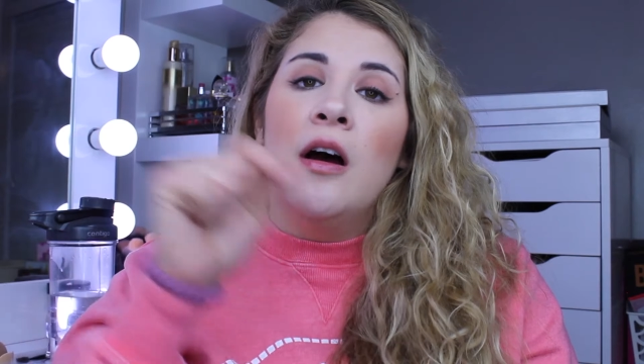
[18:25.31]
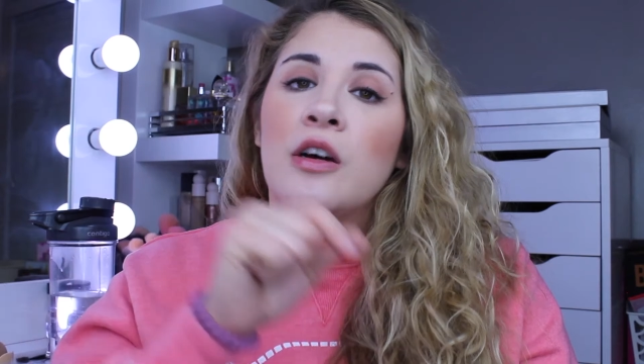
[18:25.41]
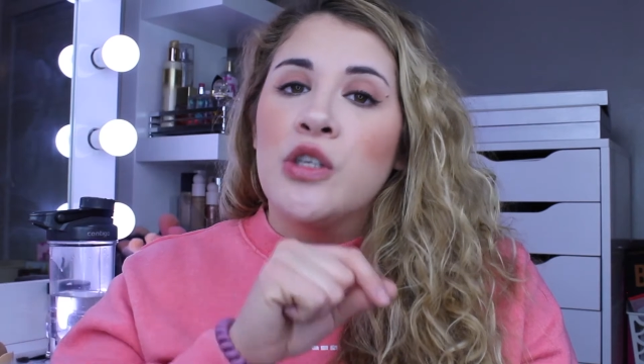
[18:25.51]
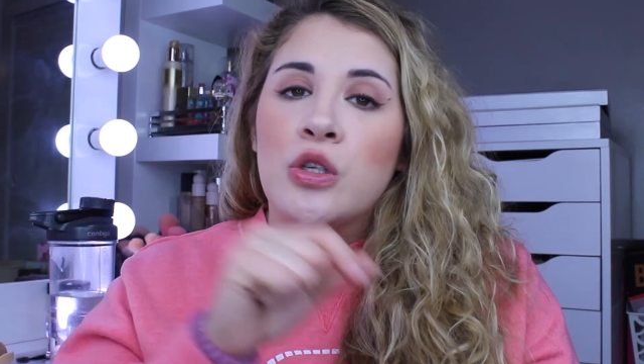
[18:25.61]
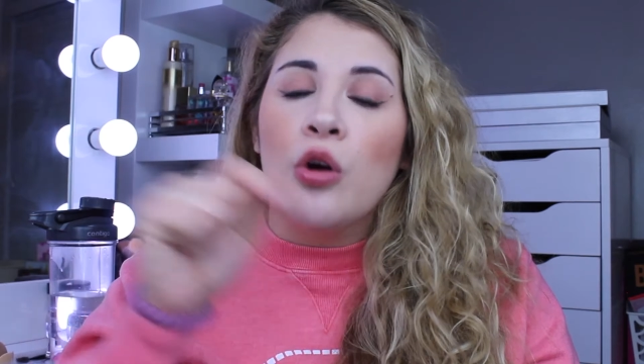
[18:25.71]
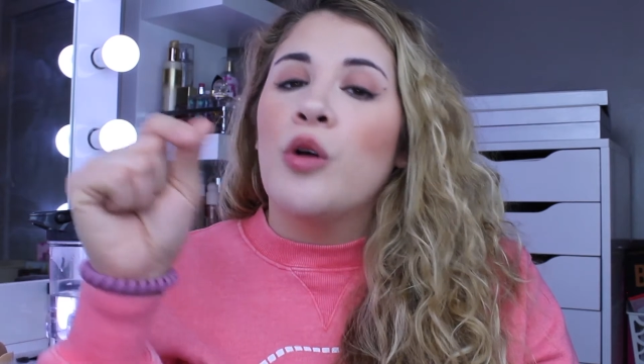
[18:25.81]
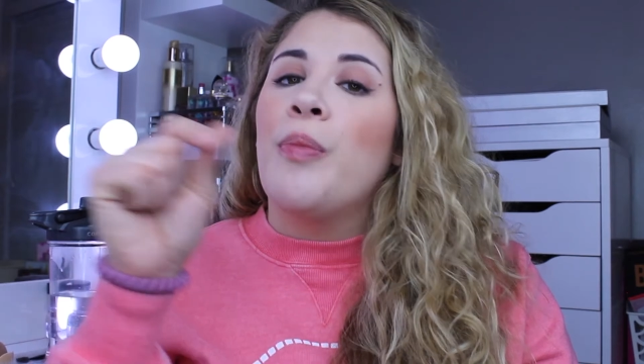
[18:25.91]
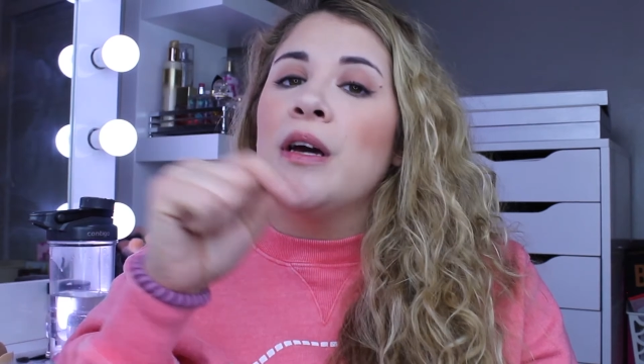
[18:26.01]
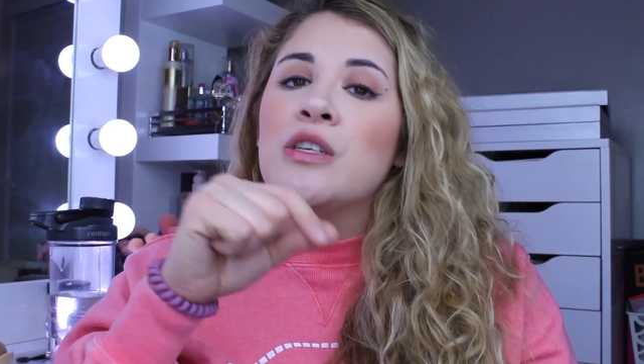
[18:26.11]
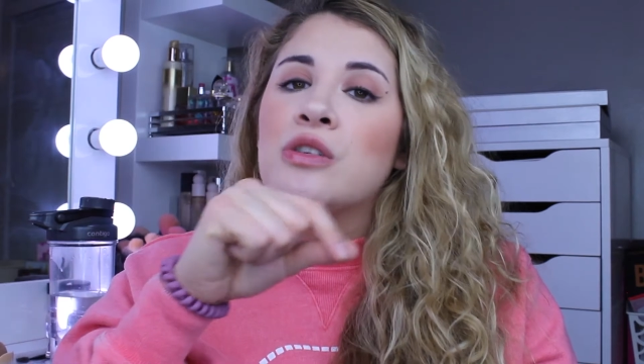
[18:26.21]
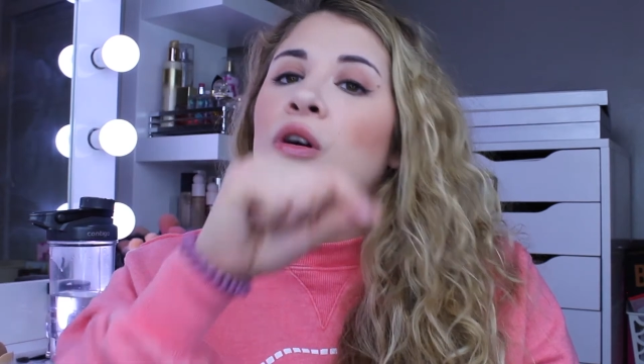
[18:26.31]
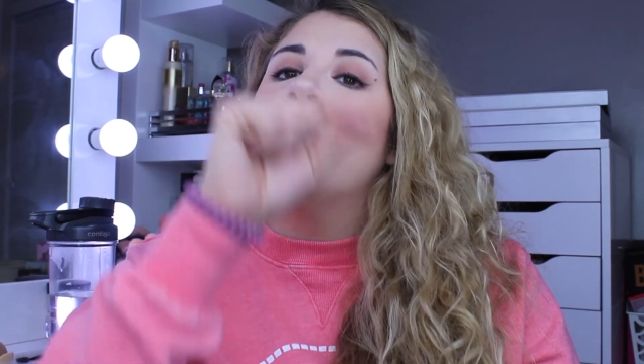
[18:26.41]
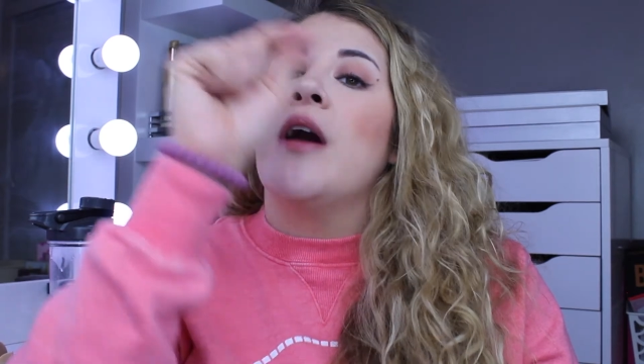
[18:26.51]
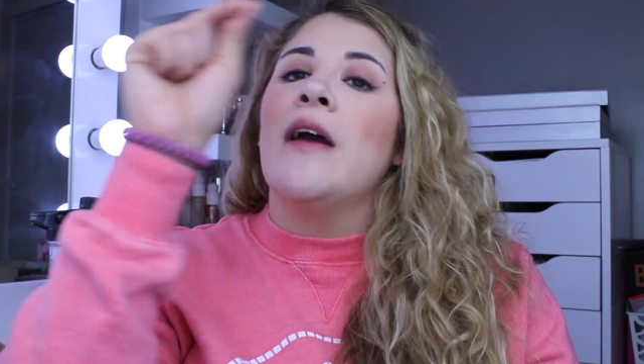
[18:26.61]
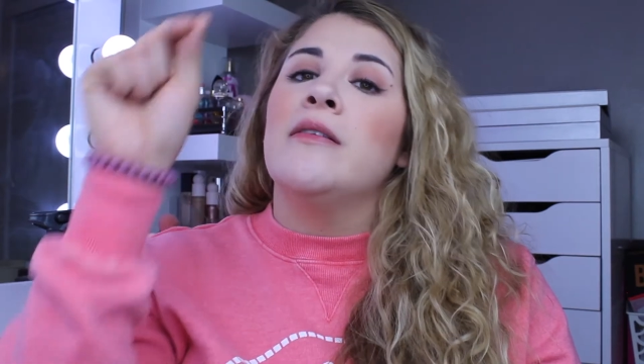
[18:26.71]
stroke by
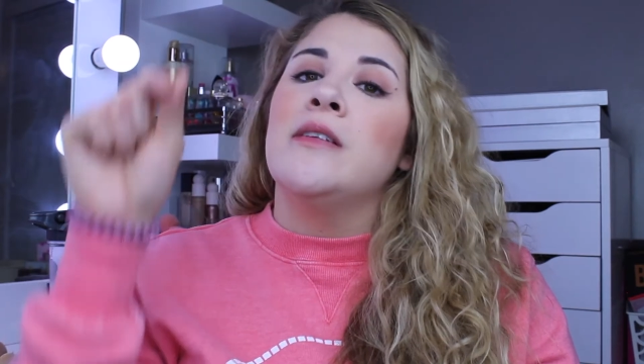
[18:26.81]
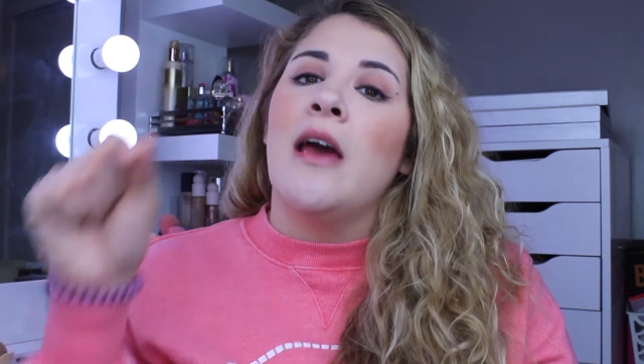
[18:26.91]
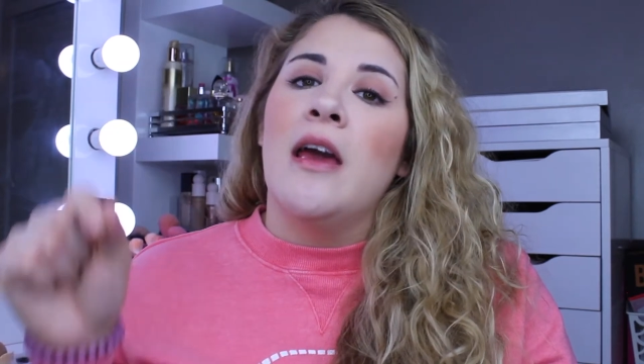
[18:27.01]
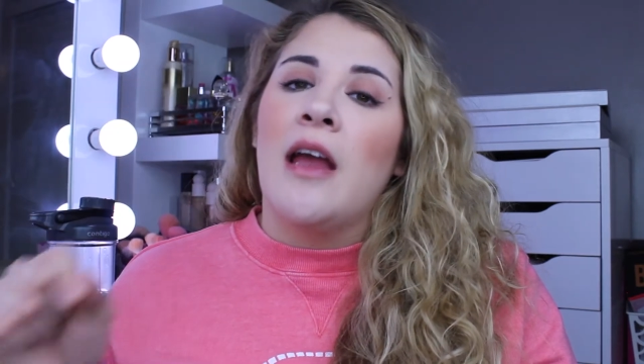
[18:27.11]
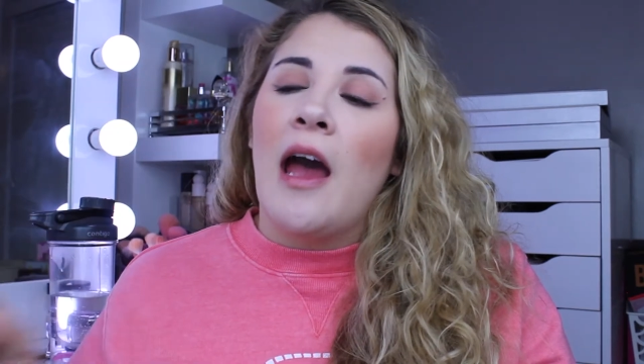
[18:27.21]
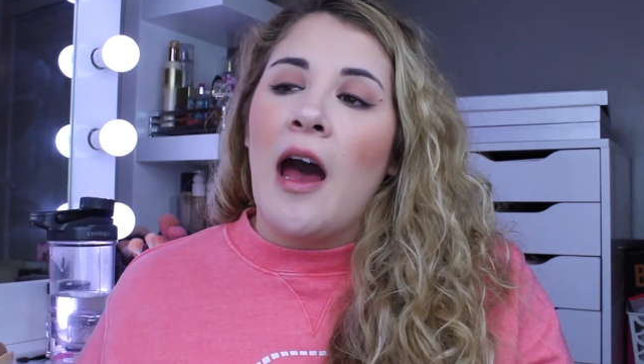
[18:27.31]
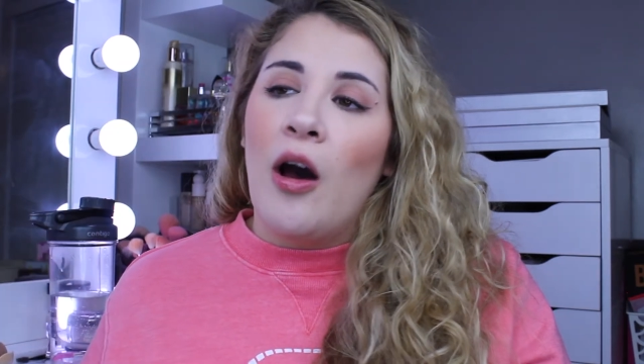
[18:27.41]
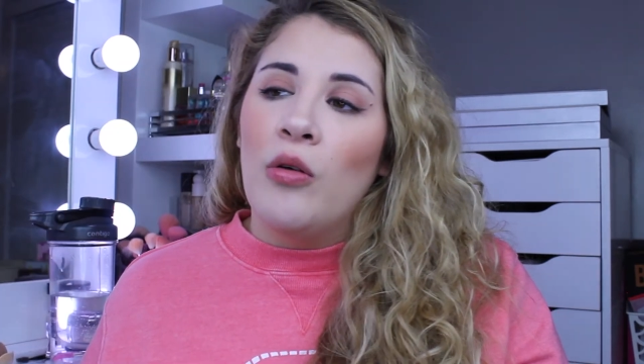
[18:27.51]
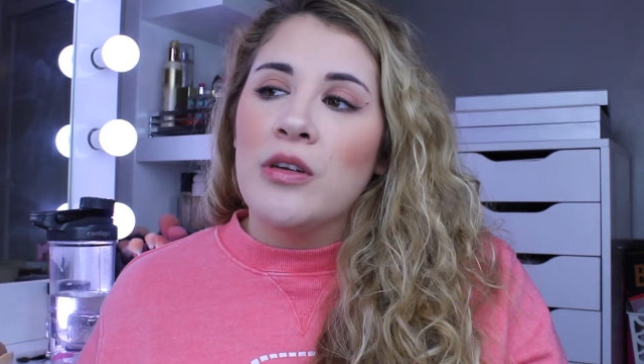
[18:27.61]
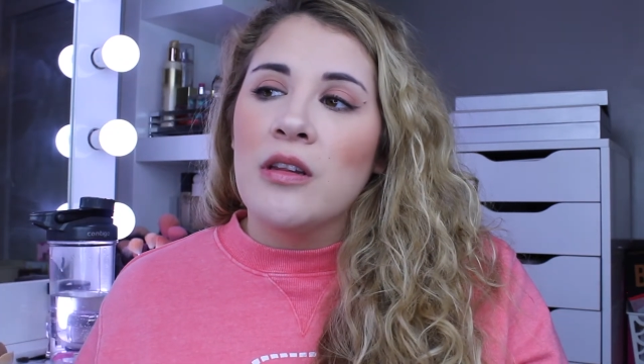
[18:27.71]
stroke and take out